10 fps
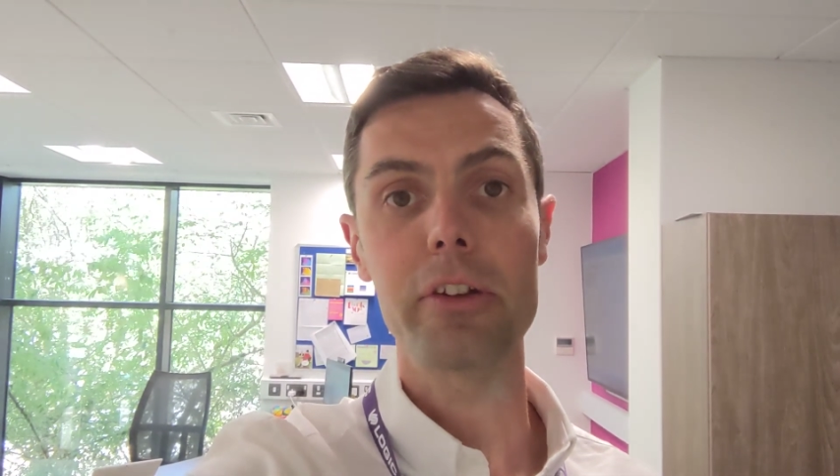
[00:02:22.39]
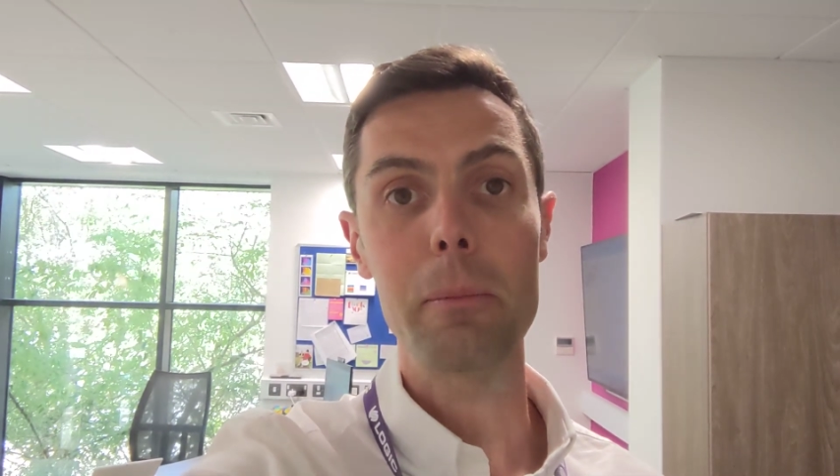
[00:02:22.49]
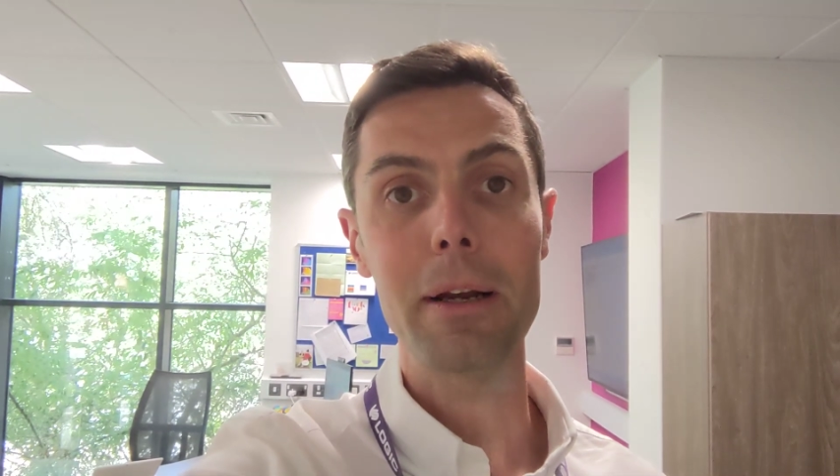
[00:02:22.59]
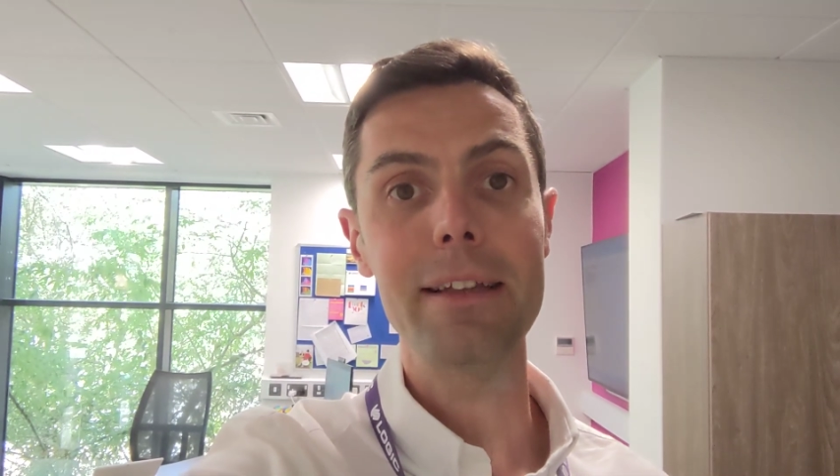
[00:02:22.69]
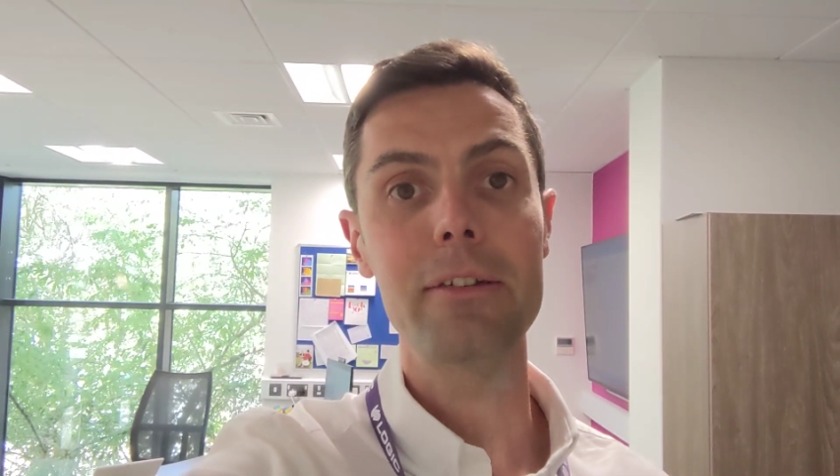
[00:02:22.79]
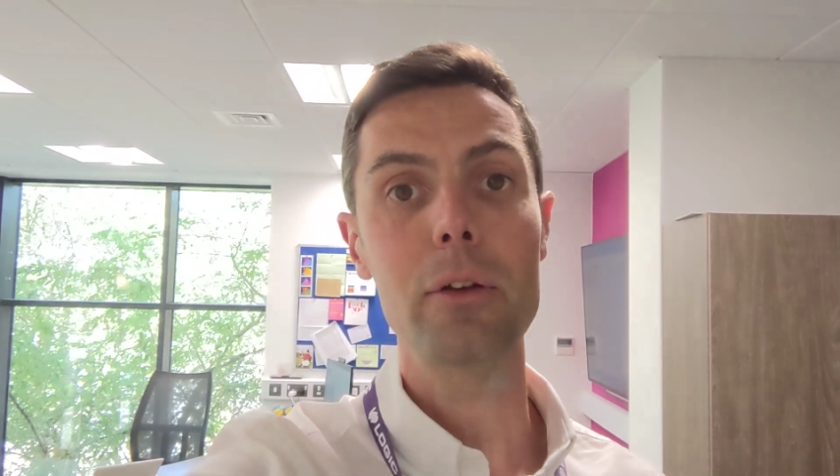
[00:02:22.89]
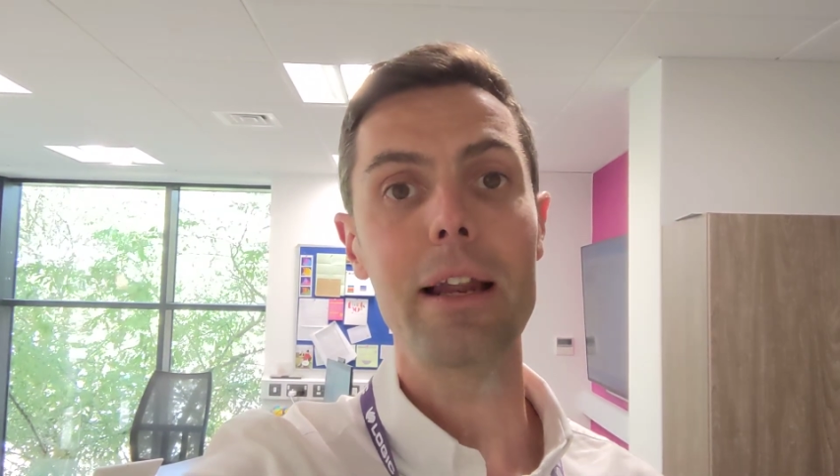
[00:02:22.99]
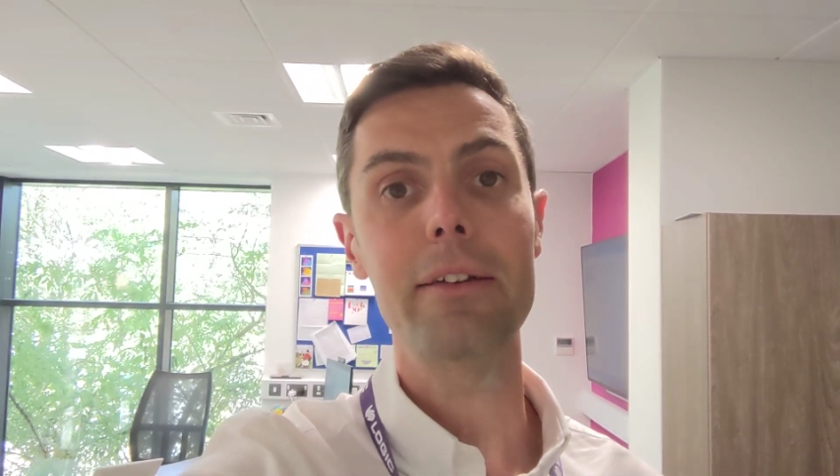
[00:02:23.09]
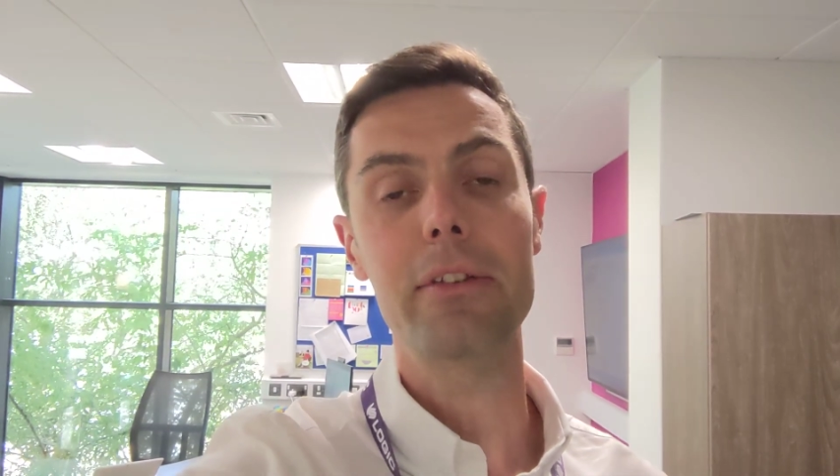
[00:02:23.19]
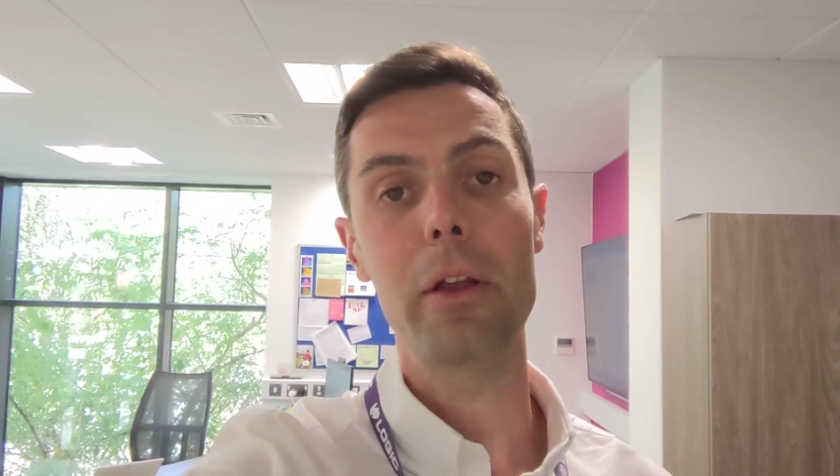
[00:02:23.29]
So please do
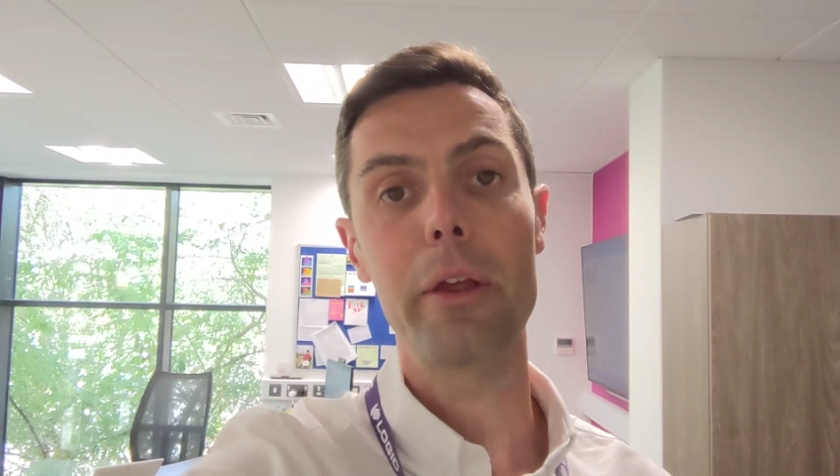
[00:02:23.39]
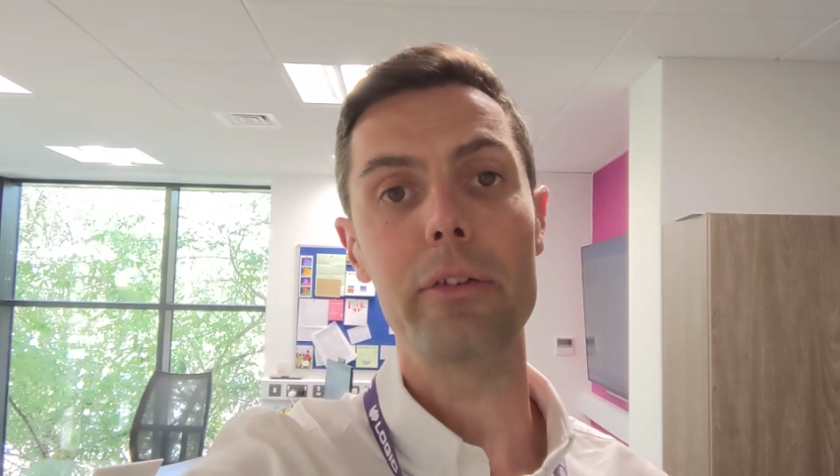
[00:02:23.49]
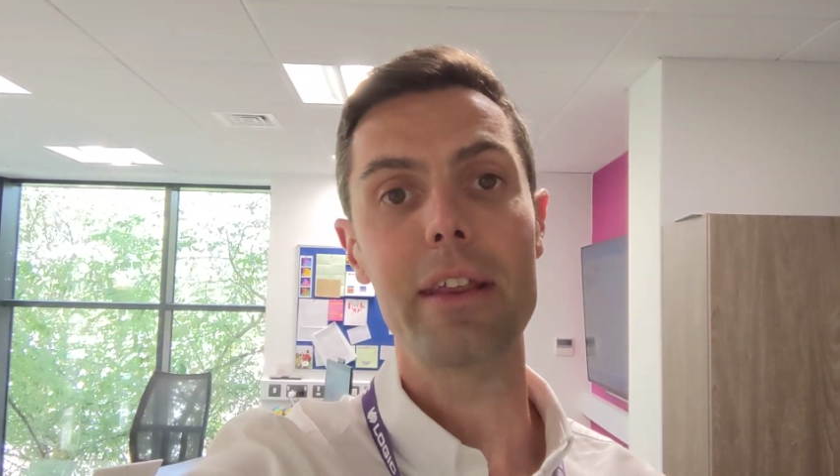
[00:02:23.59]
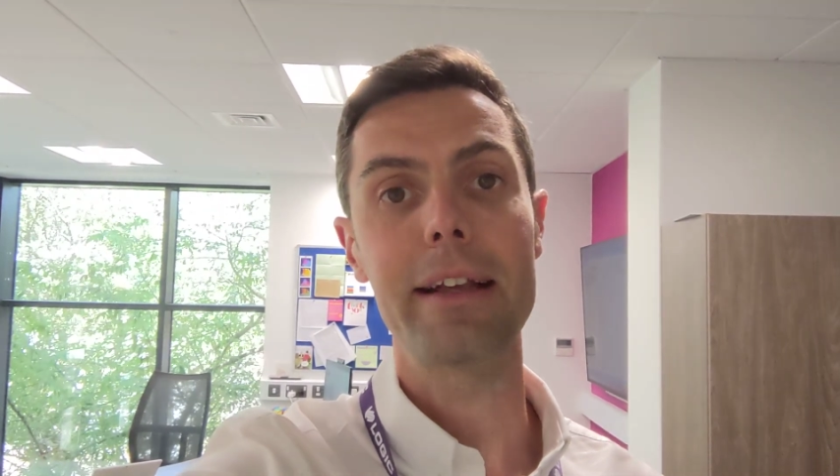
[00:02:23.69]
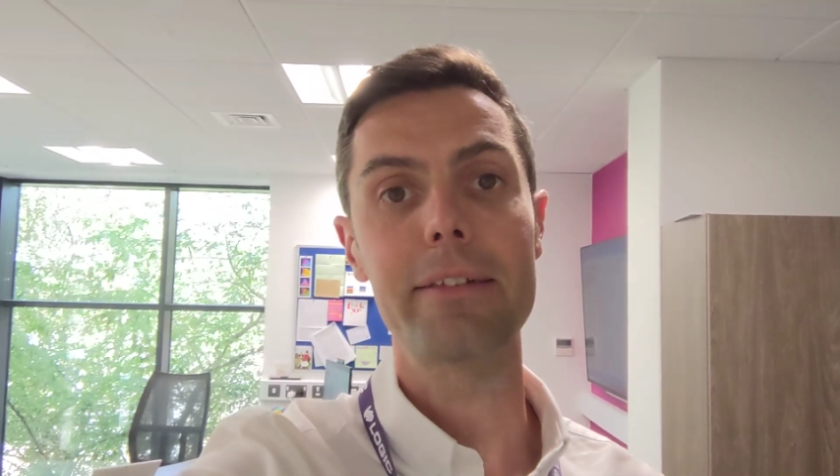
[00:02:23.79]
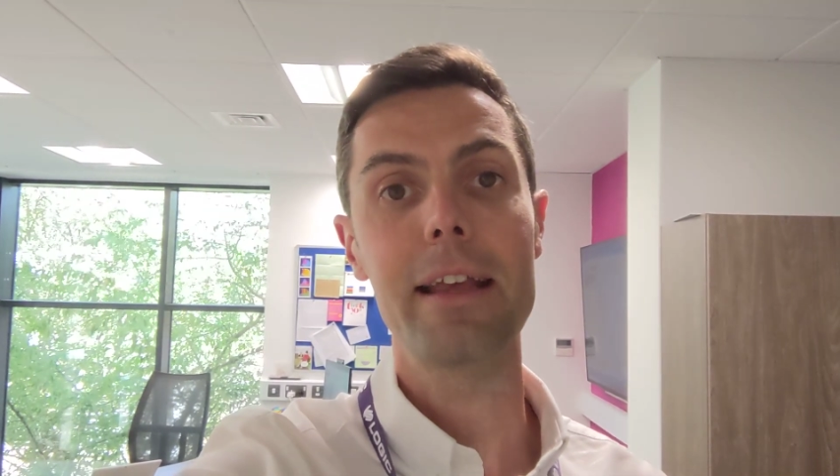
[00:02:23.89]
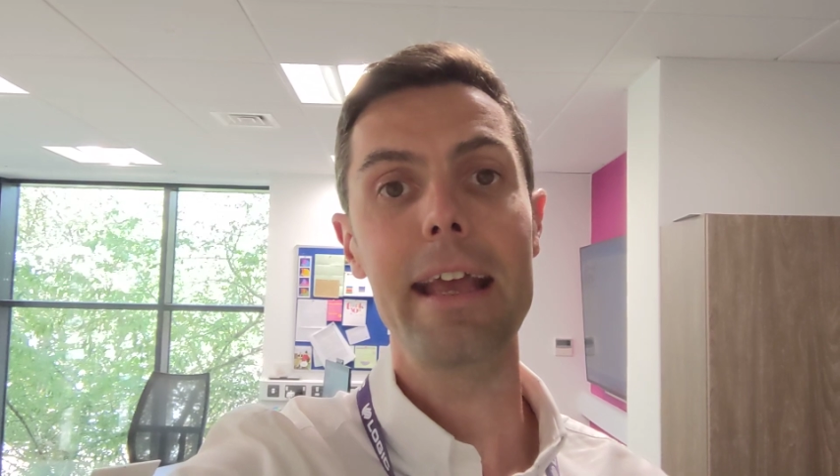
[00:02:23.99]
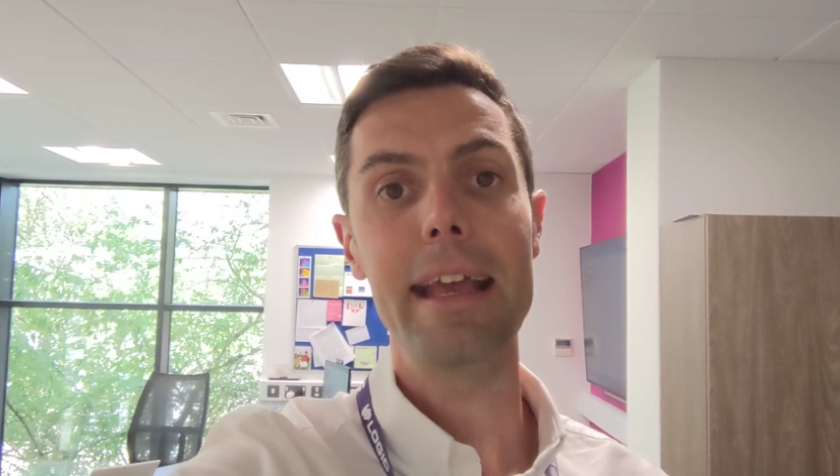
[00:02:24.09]
let us know those things.